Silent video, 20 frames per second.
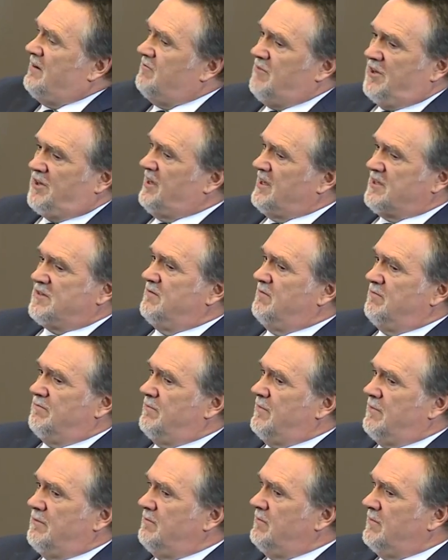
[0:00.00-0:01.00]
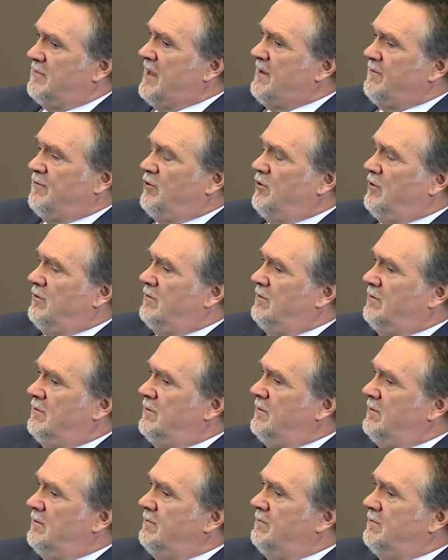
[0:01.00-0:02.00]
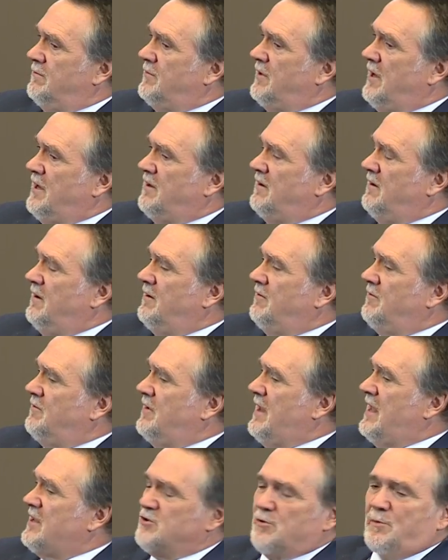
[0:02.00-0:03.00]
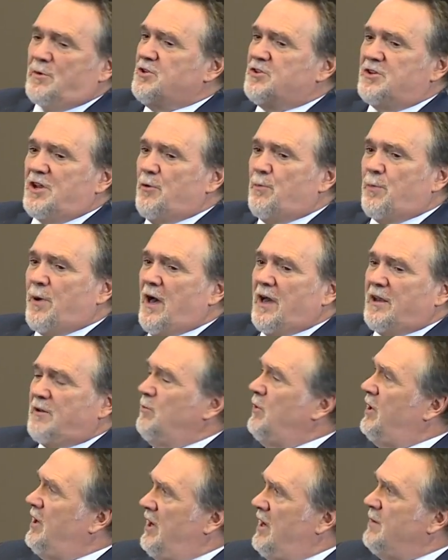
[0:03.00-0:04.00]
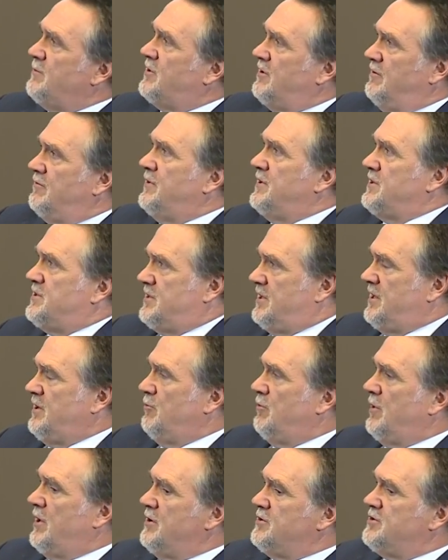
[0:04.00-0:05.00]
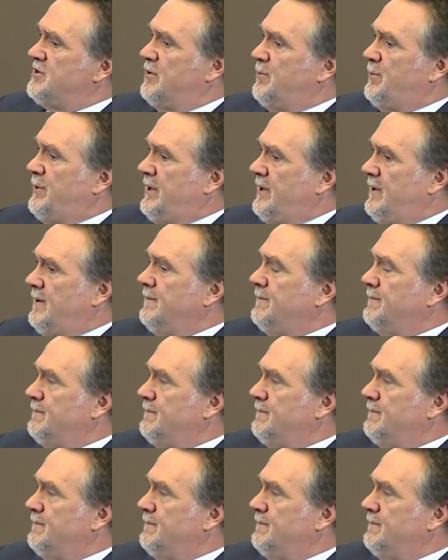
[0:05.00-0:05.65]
It doesn't have... It has almost no part in why I'm convinced that he rose and appeared.